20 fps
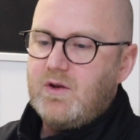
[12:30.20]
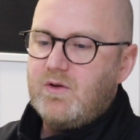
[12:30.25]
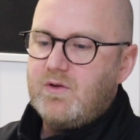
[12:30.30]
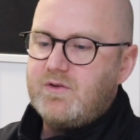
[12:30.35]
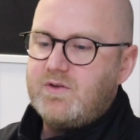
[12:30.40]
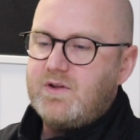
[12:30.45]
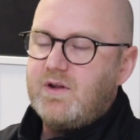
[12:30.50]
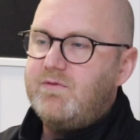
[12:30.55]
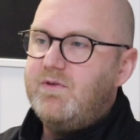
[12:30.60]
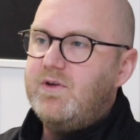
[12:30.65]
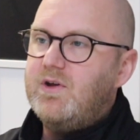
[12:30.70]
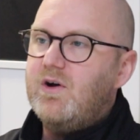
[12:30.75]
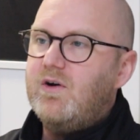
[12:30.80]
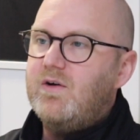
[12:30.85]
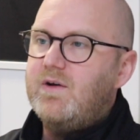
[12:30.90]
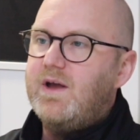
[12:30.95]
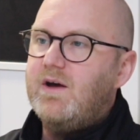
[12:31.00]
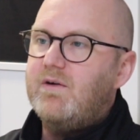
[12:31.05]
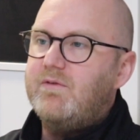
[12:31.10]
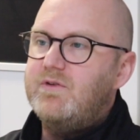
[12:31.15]
stuff you
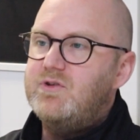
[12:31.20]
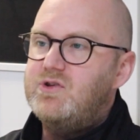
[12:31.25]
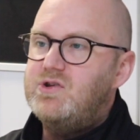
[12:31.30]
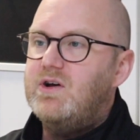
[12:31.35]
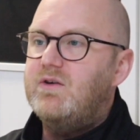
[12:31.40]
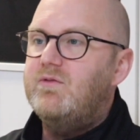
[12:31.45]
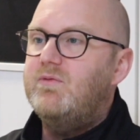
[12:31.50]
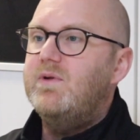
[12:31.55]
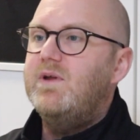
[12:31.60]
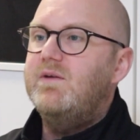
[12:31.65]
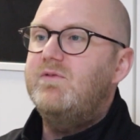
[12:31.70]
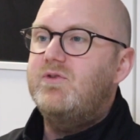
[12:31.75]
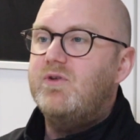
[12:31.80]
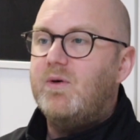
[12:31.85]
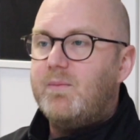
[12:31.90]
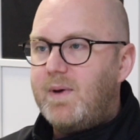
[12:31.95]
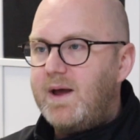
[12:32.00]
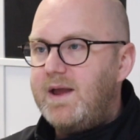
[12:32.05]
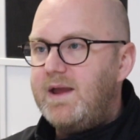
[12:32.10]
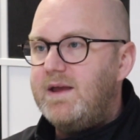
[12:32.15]
can't get off the shelf where they've
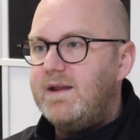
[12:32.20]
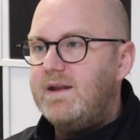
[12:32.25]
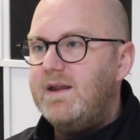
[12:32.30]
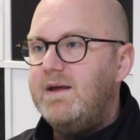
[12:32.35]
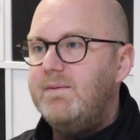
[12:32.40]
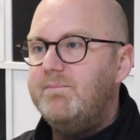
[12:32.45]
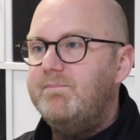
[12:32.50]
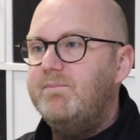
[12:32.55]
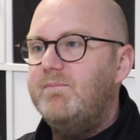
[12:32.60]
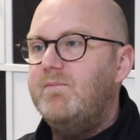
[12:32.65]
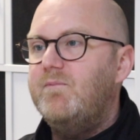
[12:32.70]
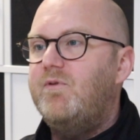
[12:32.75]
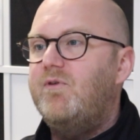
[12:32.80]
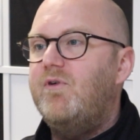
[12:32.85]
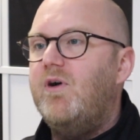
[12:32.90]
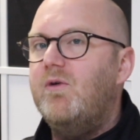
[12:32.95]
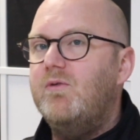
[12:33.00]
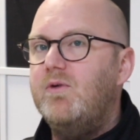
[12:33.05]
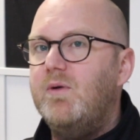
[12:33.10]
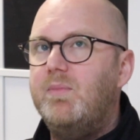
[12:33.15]
stopped making it
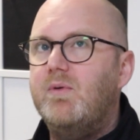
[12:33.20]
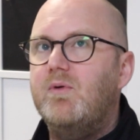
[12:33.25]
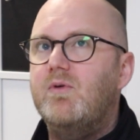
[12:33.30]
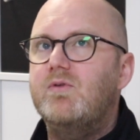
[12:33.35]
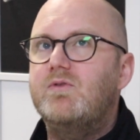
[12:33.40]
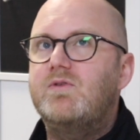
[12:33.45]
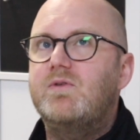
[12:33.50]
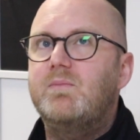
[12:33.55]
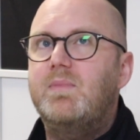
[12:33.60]
for older boards,